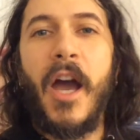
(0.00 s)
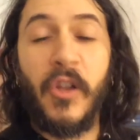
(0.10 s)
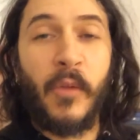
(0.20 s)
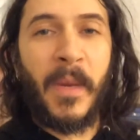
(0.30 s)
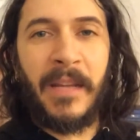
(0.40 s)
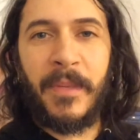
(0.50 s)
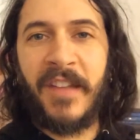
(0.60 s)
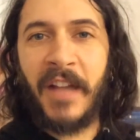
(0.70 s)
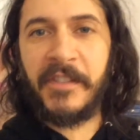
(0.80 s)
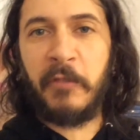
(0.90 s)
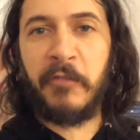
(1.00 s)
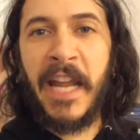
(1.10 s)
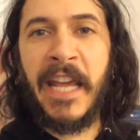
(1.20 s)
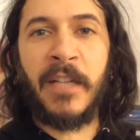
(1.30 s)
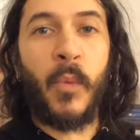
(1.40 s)
Hello, my name is Dante
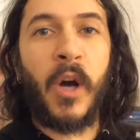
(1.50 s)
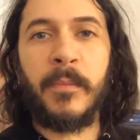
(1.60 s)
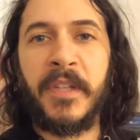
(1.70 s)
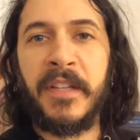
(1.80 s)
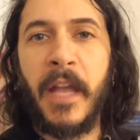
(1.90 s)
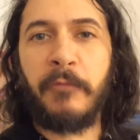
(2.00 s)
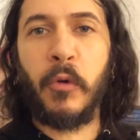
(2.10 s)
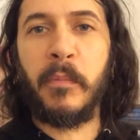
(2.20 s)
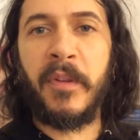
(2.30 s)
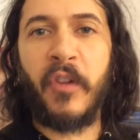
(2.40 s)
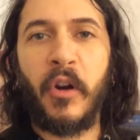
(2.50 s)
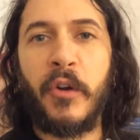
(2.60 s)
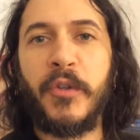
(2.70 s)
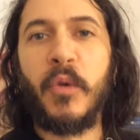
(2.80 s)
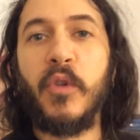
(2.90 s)
Rene, and welcome to the 10 Room
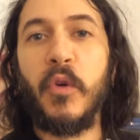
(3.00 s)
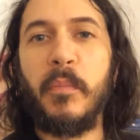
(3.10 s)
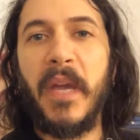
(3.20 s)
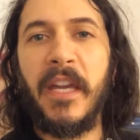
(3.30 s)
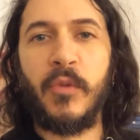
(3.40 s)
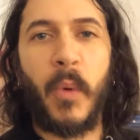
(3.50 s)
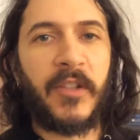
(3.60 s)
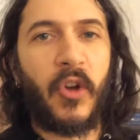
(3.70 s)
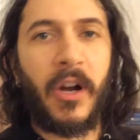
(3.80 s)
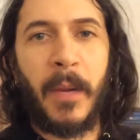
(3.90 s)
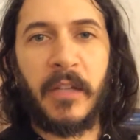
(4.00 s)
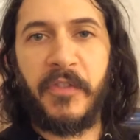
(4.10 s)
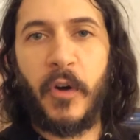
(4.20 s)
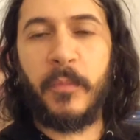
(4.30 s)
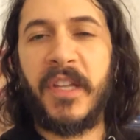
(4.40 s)
Bizarro YouTube page where I talk about
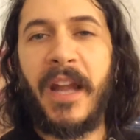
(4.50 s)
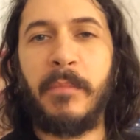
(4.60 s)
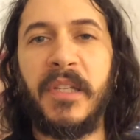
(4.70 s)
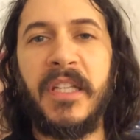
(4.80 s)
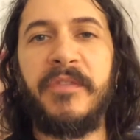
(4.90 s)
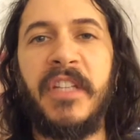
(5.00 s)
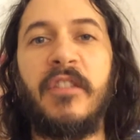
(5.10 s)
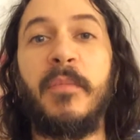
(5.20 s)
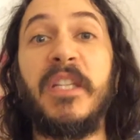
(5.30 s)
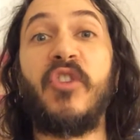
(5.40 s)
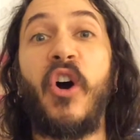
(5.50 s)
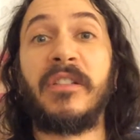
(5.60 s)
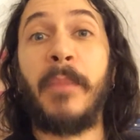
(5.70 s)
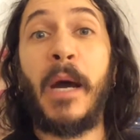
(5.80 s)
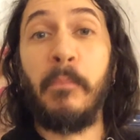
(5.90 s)
films that I believe need to be
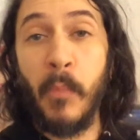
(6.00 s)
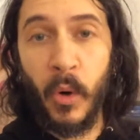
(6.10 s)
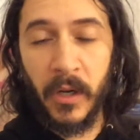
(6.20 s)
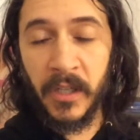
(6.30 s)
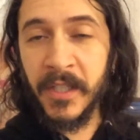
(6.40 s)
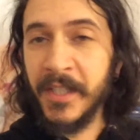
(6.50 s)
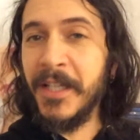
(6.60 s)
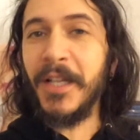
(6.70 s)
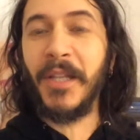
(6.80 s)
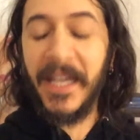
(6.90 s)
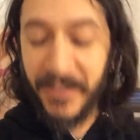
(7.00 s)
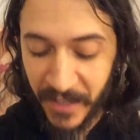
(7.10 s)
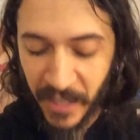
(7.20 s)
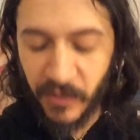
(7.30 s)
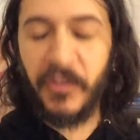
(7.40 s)
talked about more. Like
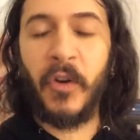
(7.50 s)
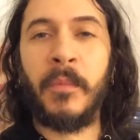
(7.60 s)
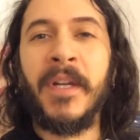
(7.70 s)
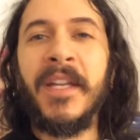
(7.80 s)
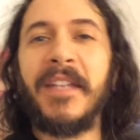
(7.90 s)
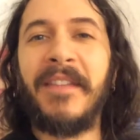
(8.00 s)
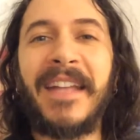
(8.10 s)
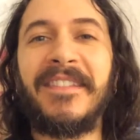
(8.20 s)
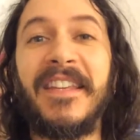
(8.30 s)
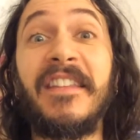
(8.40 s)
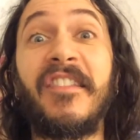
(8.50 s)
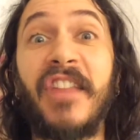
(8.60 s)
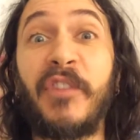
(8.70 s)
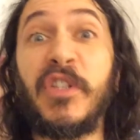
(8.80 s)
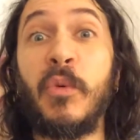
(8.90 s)
tonight's film,
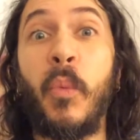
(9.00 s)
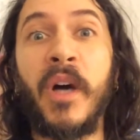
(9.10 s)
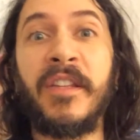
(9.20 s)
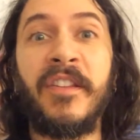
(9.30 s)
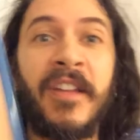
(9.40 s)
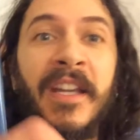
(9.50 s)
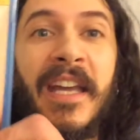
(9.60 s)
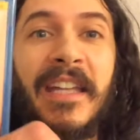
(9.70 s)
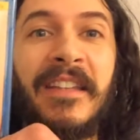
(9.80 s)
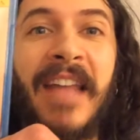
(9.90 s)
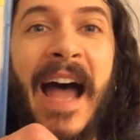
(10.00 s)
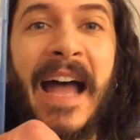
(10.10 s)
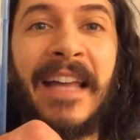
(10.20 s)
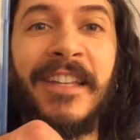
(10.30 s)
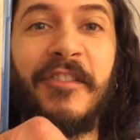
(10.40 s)
1971's
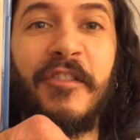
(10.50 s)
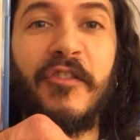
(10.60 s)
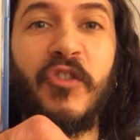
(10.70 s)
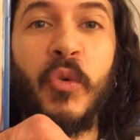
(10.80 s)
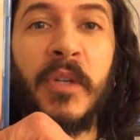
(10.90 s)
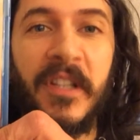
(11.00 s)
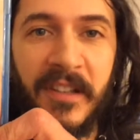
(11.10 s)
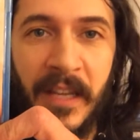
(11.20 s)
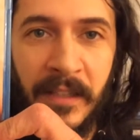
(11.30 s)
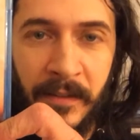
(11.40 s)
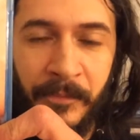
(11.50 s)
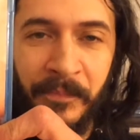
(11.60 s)
Die Stewardessen*.